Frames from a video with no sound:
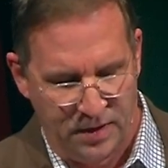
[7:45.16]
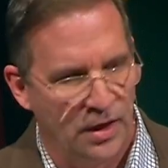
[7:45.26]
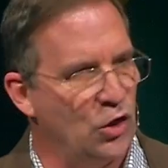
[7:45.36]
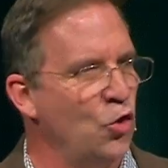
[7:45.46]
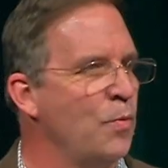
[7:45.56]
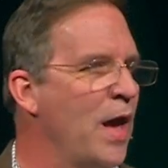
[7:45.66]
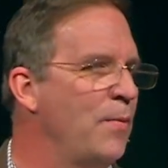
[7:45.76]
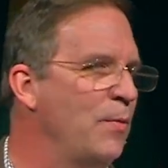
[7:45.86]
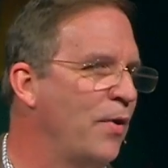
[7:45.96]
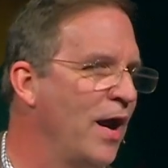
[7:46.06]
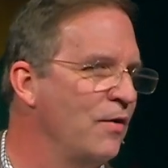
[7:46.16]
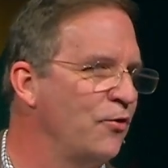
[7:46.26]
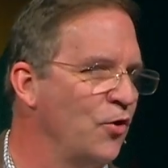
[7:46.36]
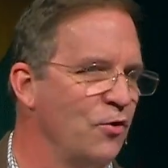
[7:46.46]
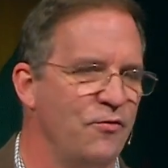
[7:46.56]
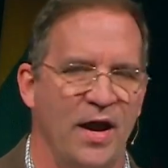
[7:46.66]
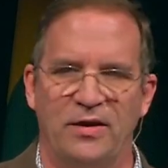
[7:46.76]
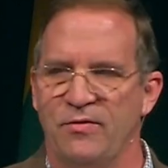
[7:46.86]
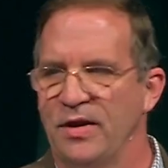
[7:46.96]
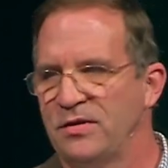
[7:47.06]
You may be praying for your
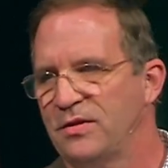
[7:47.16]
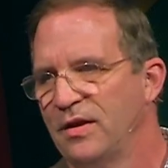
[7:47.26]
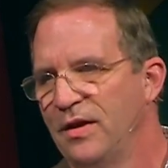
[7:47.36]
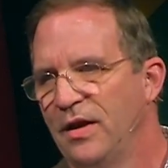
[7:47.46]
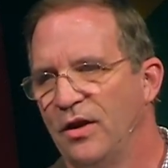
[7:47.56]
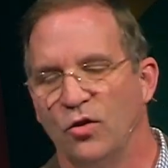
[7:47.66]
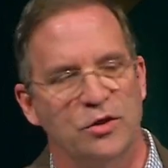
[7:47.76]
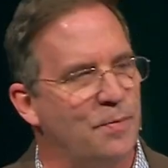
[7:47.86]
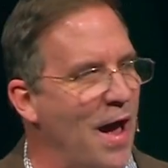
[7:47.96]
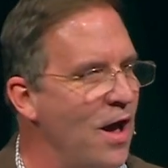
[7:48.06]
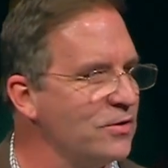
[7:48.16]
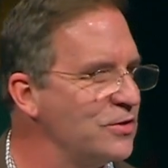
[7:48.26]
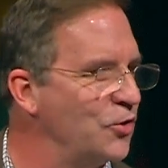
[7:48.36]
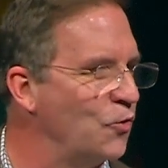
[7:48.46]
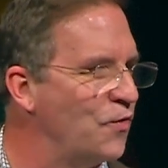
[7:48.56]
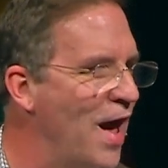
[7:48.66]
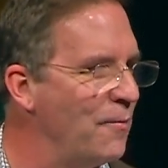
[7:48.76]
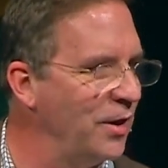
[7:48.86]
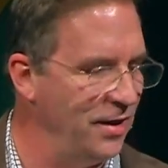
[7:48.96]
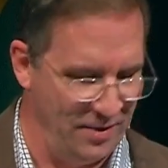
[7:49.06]
effectiveness, your spouse, your
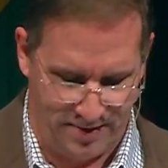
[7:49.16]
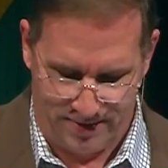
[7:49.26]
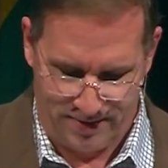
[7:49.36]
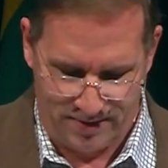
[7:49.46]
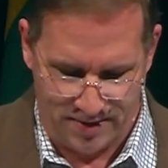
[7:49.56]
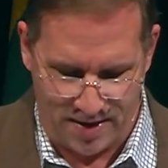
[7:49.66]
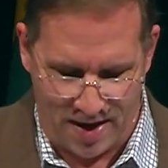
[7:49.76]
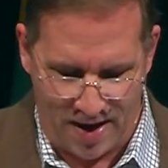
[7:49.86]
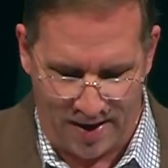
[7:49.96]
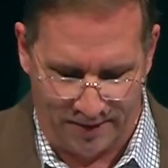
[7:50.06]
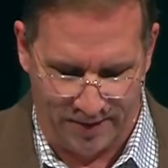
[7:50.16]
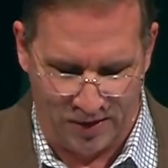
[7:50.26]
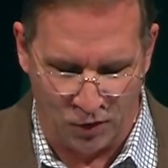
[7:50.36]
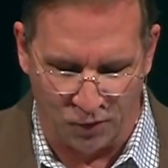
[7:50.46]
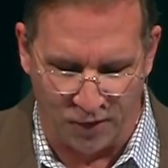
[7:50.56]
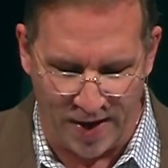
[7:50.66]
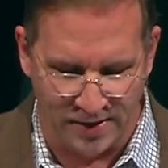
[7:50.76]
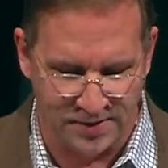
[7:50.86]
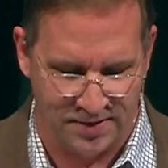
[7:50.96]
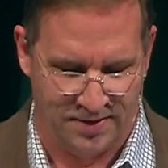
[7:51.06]
family, your
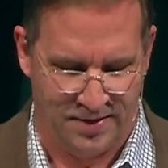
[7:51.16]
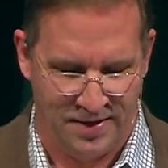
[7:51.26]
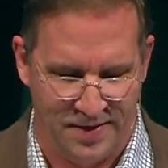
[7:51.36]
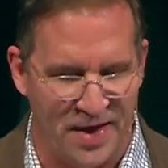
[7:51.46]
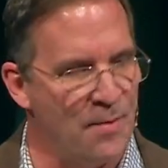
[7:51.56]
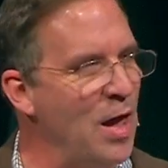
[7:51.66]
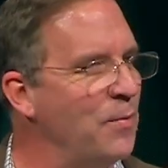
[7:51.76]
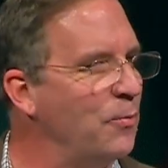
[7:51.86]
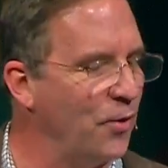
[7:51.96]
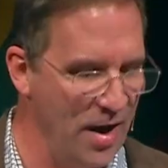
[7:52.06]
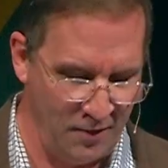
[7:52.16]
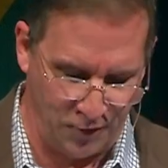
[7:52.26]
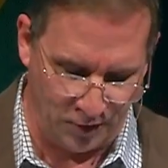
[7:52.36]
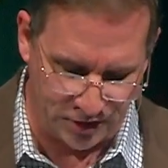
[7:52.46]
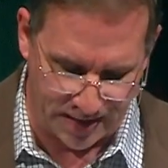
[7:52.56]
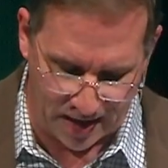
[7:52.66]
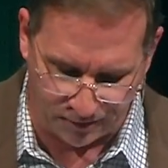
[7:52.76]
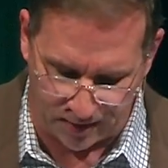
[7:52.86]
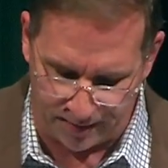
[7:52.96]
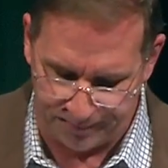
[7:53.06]
friends. They may be praying for your
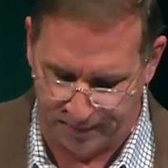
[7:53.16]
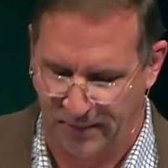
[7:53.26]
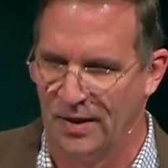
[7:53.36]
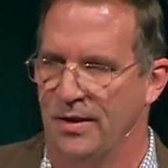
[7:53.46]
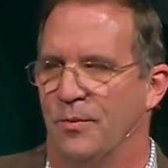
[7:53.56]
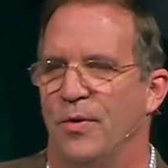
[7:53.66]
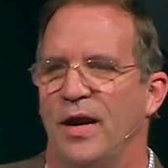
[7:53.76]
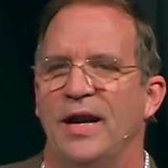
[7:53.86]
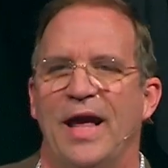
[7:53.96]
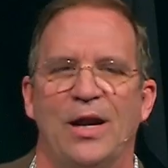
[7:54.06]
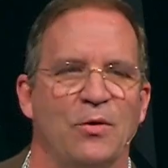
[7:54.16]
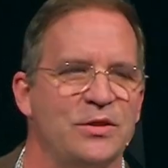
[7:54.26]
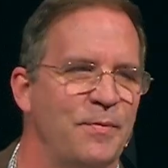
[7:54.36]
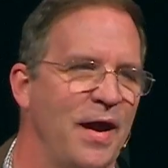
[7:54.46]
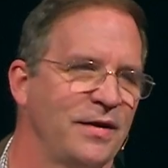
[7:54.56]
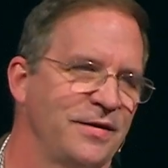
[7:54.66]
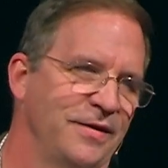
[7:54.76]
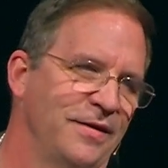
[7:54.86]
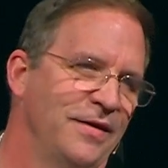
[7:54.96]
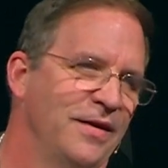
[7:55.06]
safety, but in any respect,
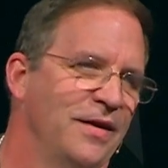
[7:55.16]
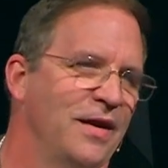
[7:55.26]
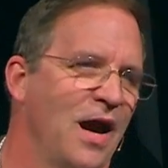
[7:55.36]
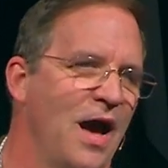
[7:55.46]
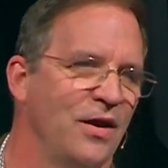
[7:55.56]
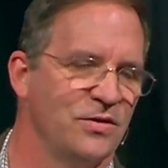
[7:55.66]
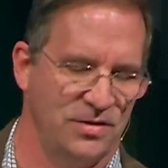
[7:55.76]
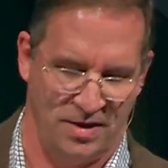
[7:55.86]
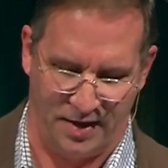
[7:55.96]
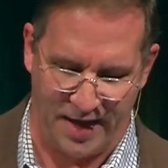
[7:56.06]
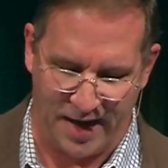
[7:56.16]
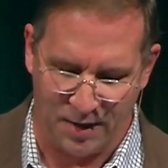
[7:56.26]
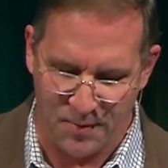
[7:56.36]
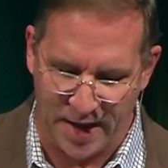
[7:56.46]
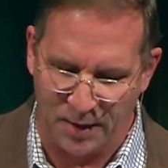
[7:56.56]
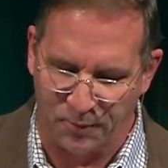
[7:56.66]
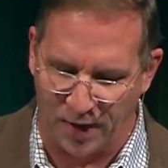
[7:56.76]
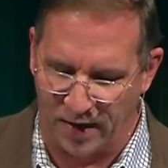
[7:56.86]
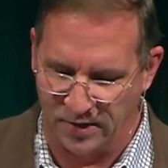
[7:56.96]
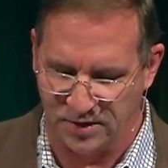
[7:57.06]
God is getting many
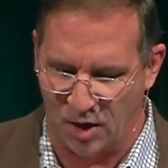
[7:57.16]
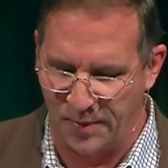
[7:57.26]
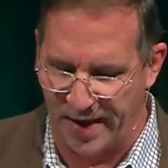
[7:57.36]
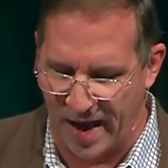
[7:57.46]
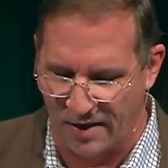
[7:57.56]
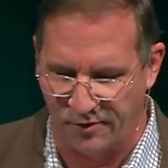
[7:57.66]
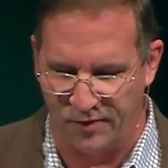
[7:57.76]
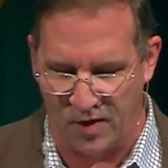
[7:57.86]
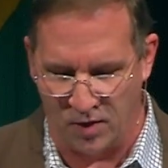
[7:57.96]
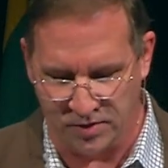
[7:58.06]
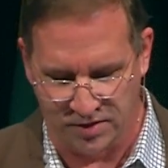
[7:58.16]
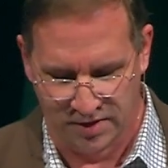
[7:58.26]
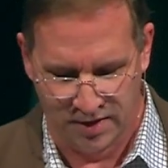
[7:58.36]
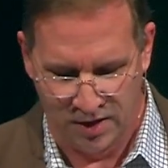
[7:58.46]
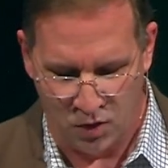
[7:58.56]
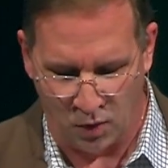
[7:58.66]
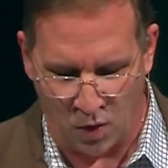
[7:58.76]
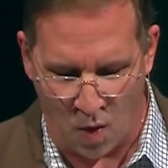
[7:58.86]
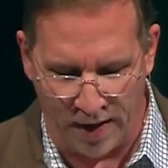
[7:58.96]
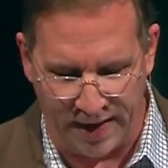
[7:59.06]
prayers on behalf of those who are
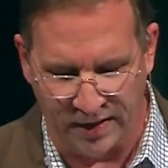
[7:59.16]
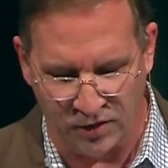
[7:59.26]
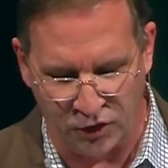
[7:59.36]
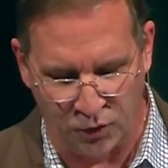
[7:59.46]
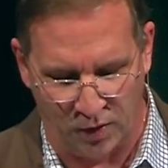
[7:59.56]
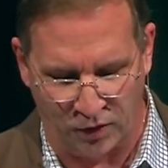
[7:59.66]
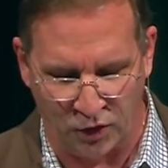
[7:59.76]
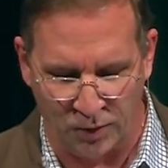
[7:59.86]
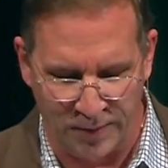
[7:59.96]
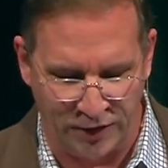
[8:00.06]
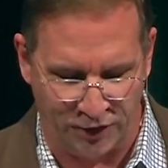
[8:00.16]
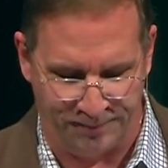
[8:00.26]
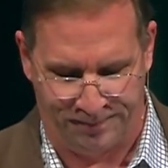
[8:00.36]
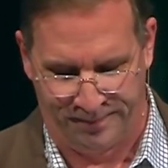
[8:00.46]
going into short-term mission.